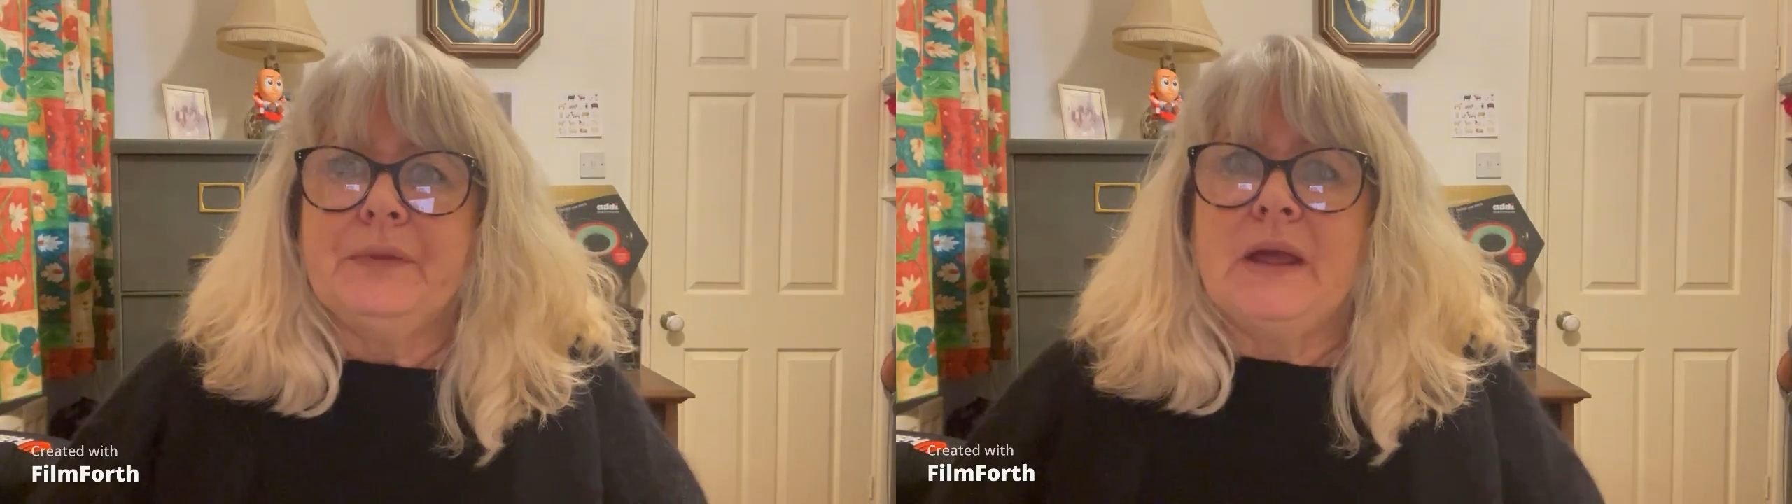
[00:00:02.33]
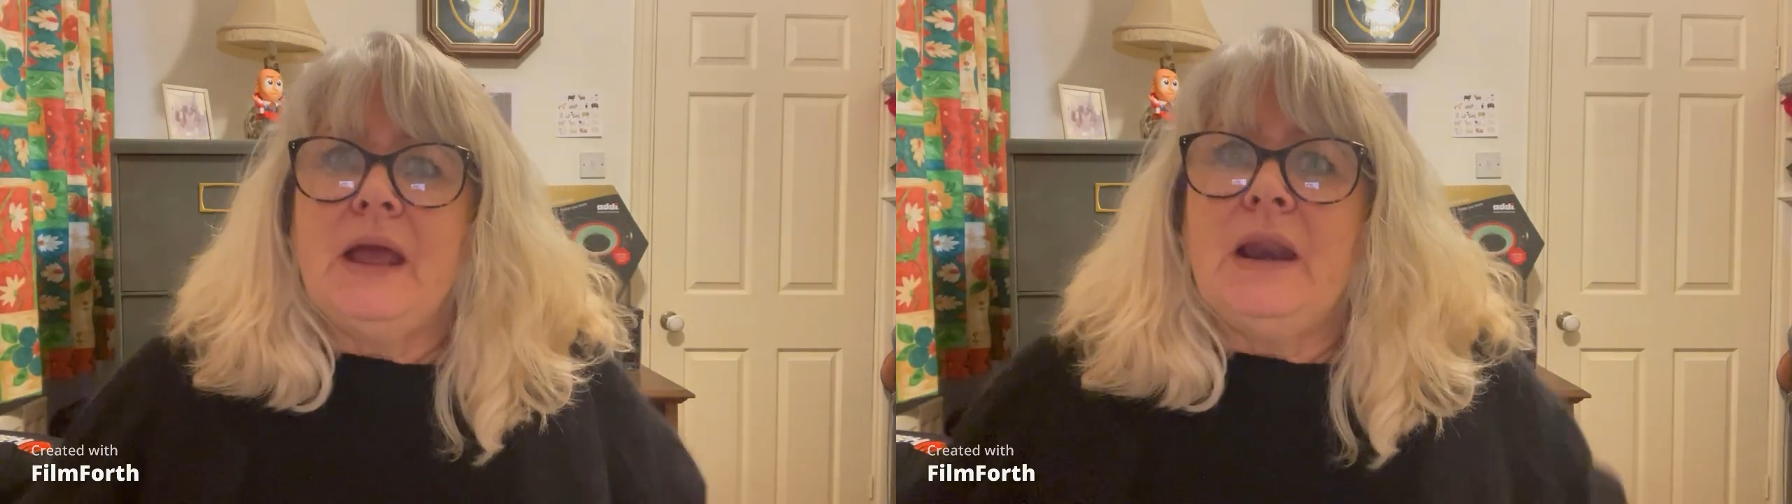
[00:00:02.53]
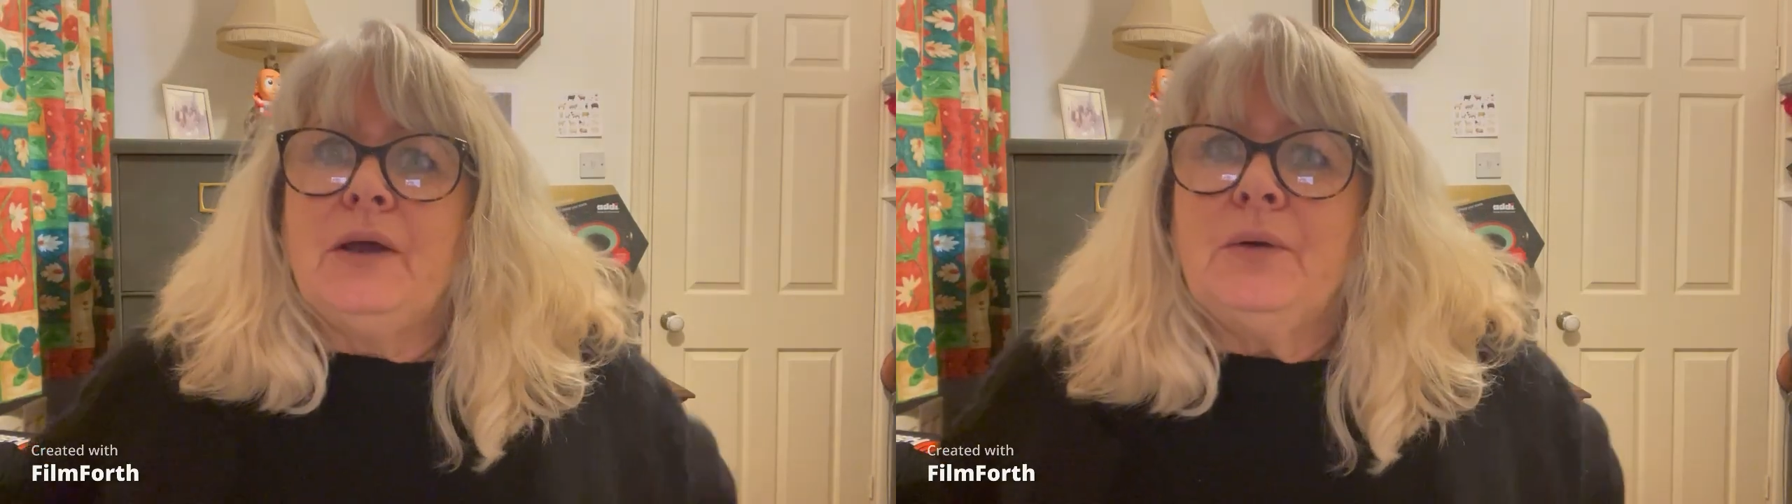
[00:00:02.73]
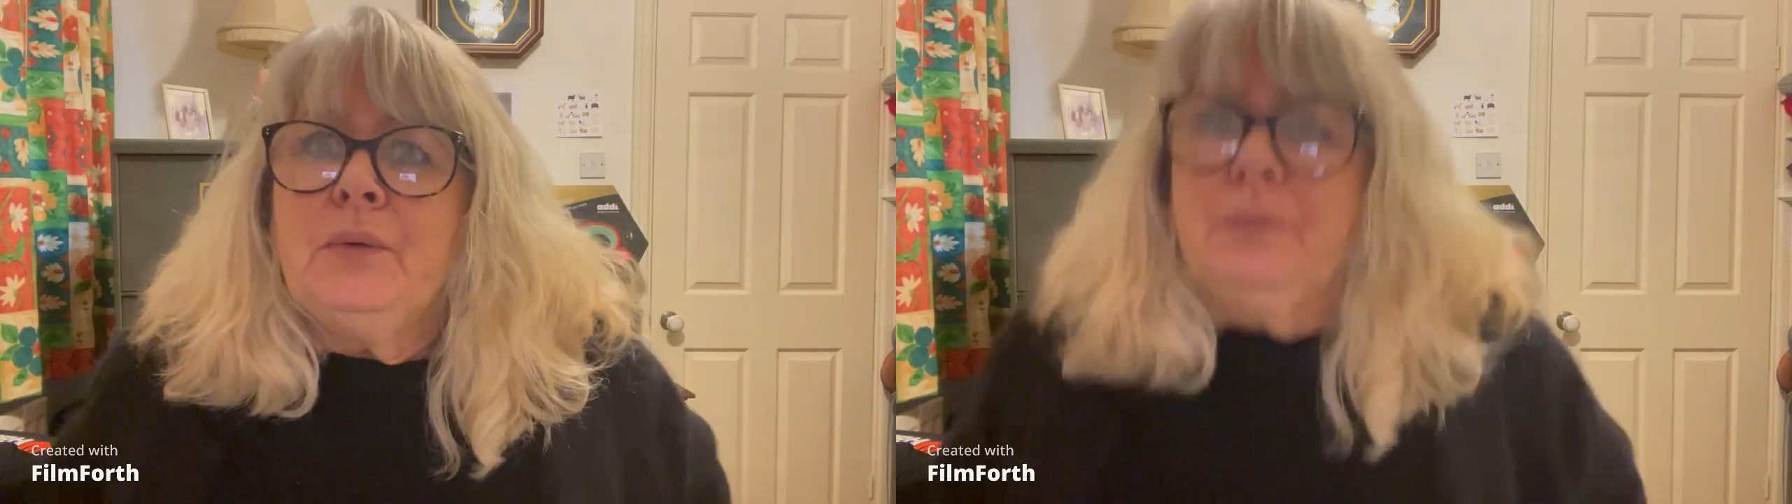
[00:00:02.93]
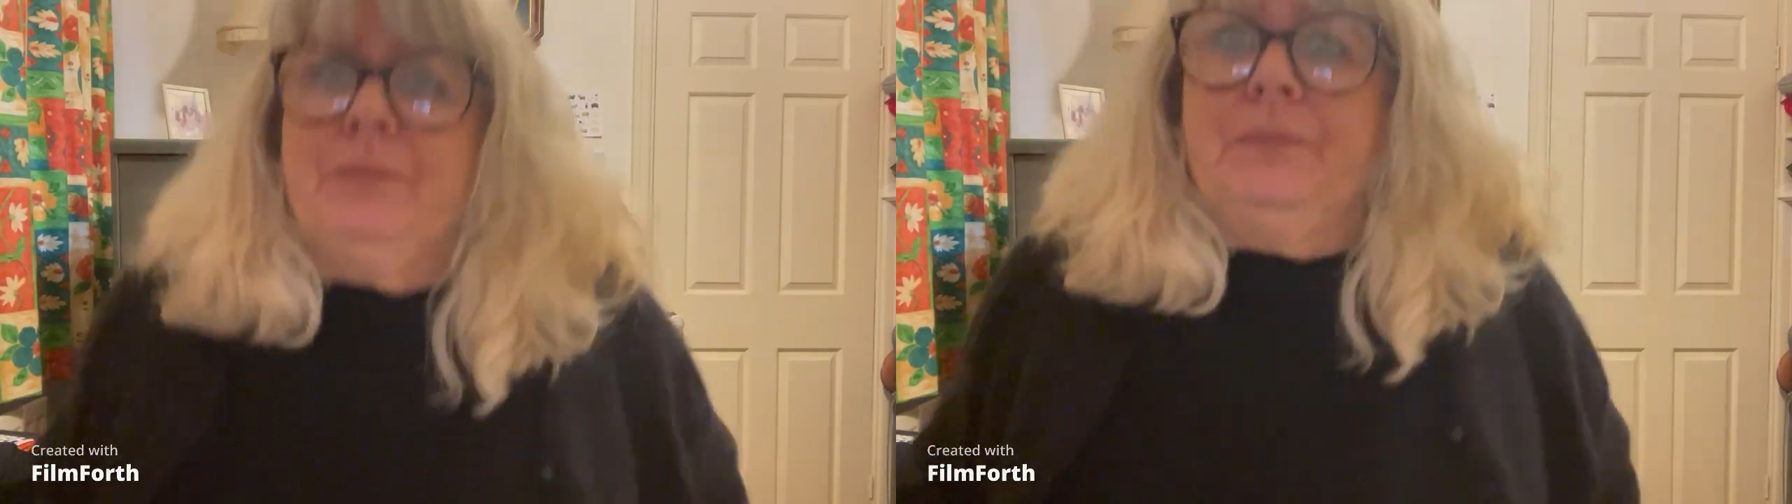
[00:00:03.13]

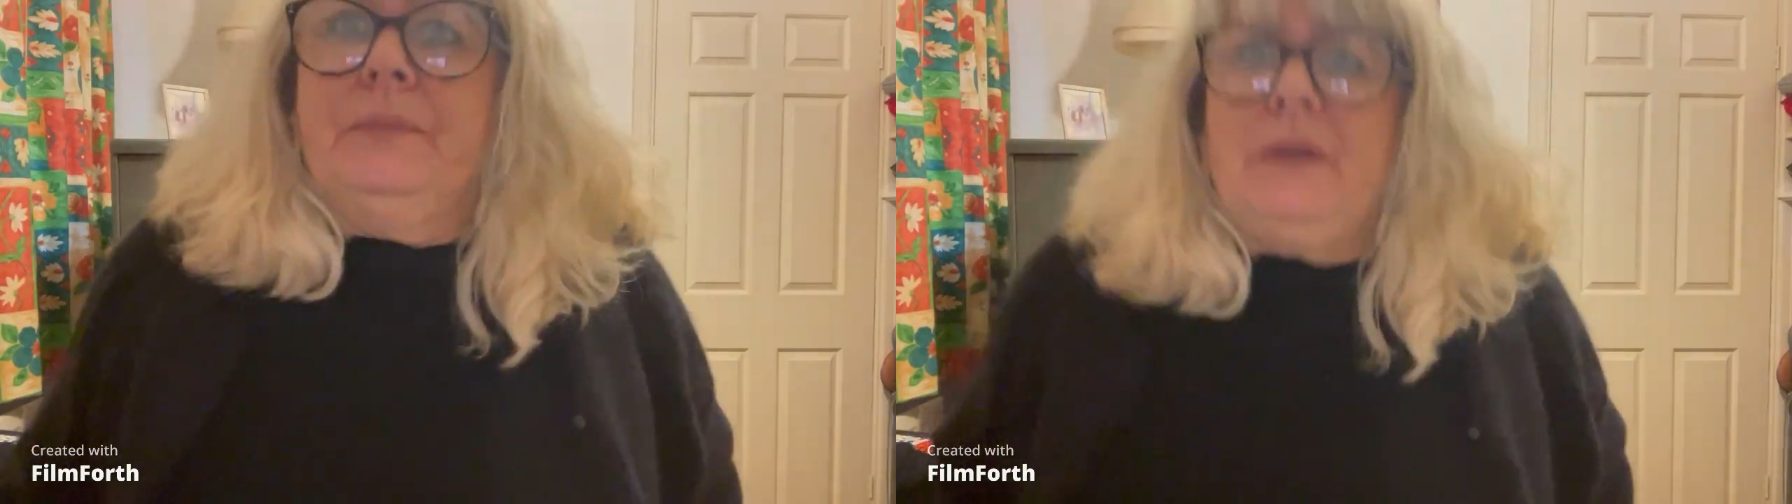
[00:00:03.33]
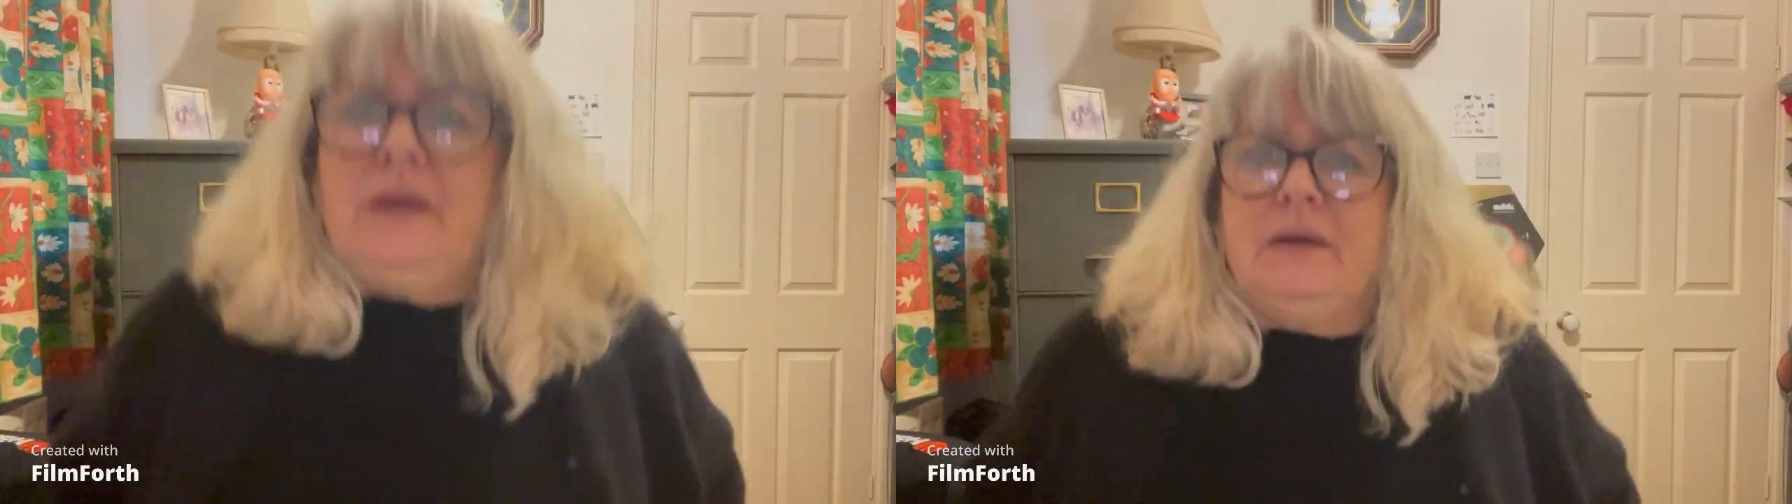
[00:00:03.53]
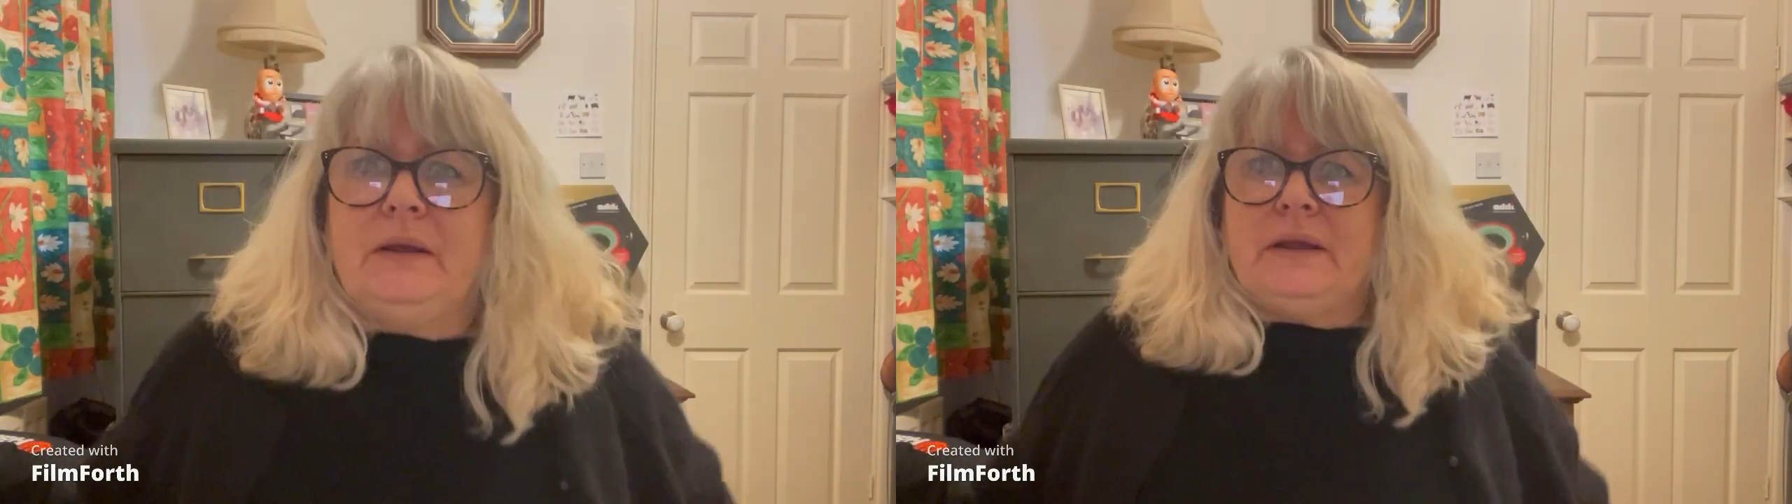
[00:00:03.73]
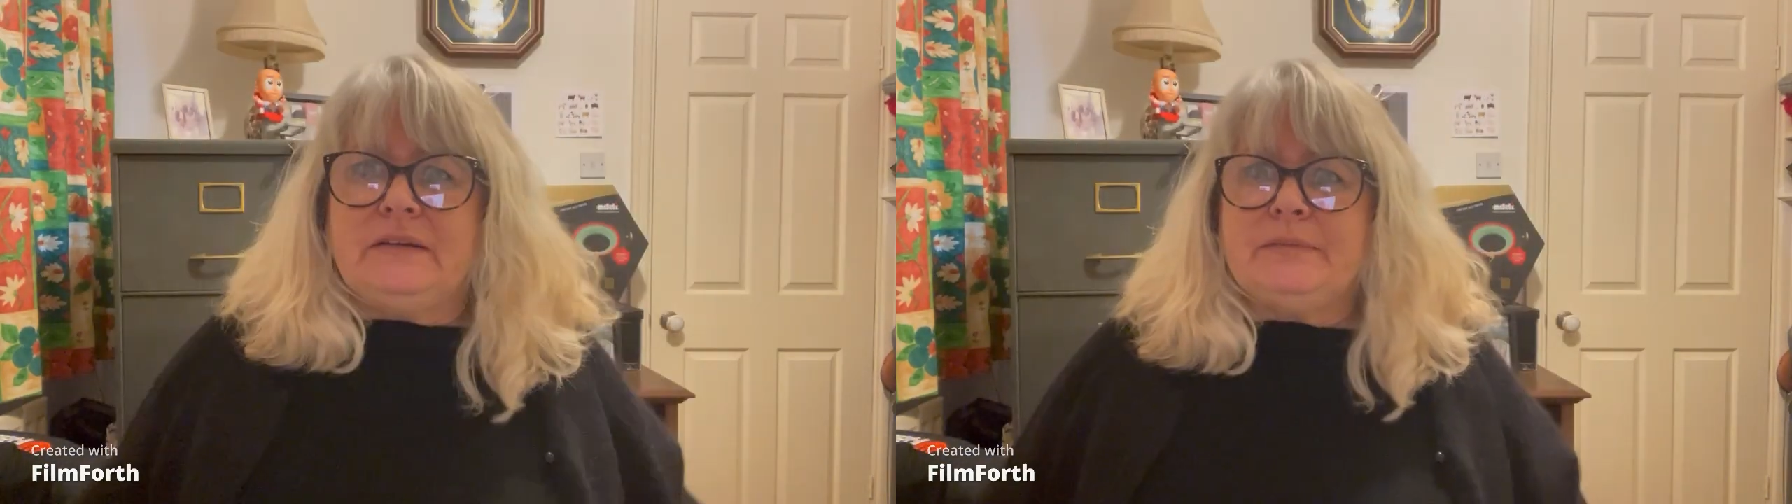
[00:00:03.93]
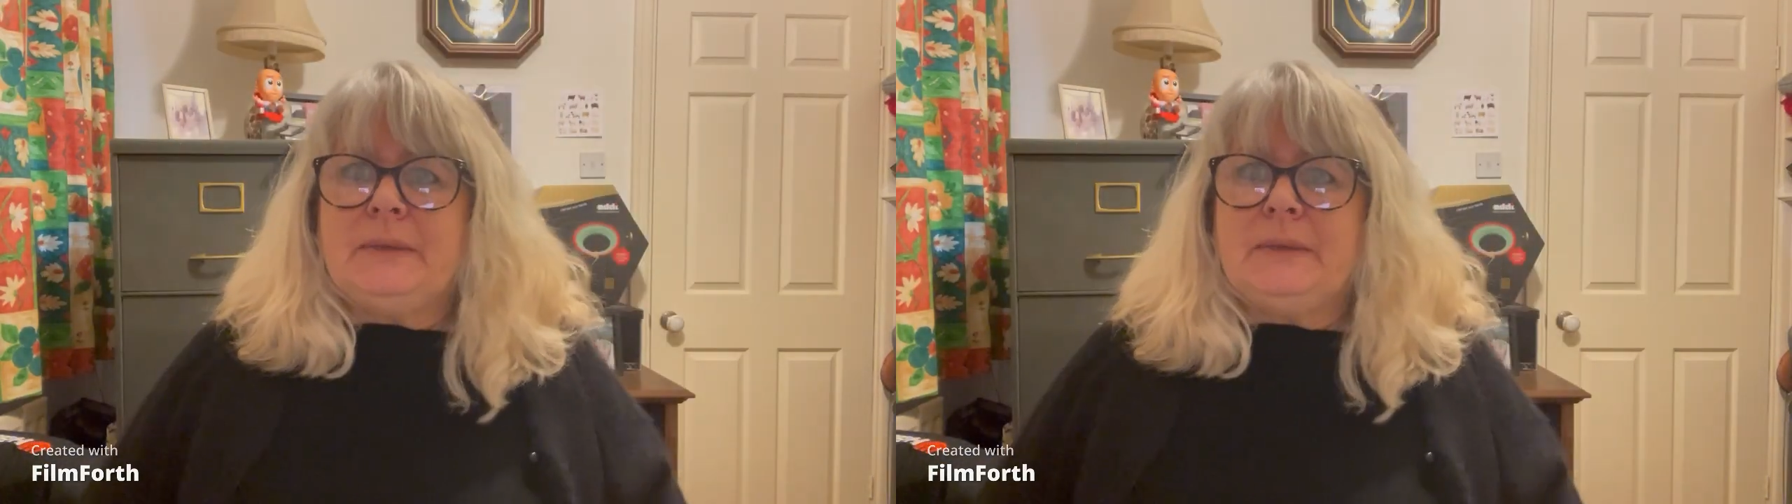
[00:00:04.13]
Hello, it's